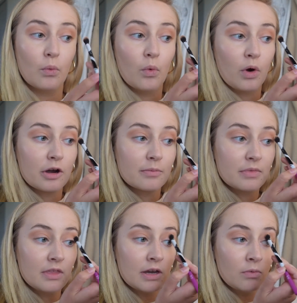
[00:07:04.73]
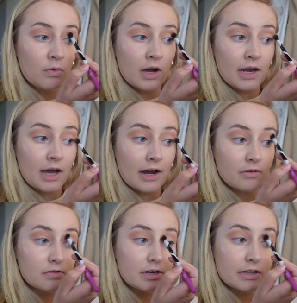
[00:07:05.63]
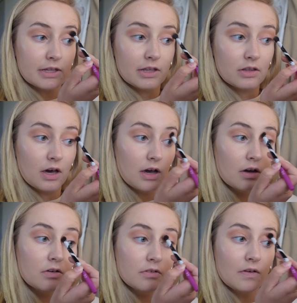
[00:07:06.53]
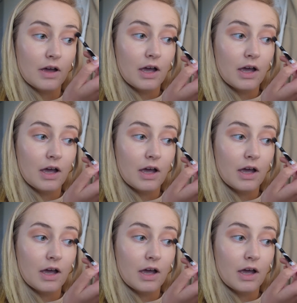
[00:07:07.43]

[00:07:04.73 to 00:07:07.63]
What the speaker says: warm than what I really love.